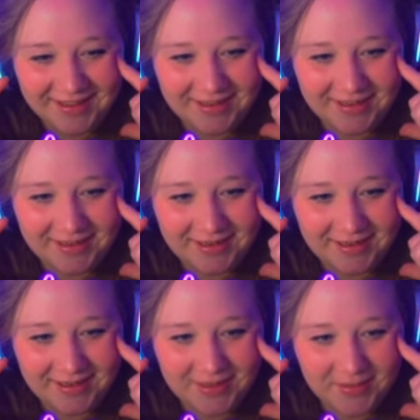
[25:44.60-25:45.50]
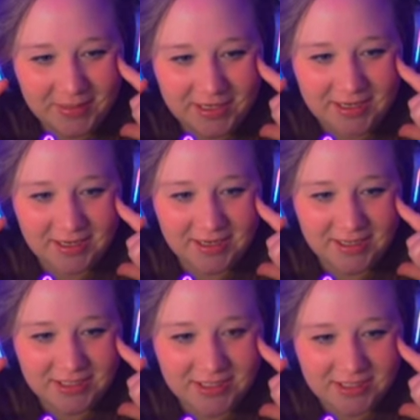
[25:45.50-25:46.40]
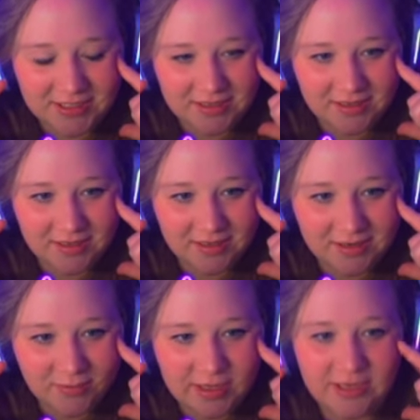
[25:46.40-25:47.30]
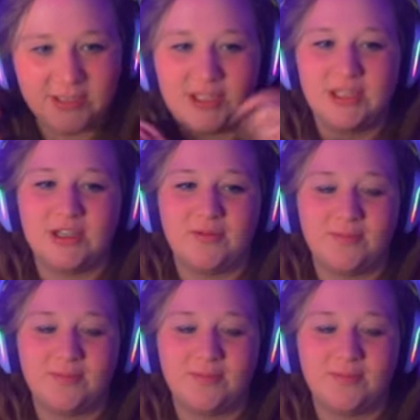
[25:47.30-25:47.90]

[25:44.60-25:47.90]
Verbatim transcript: Oh my gosh. What else should I do?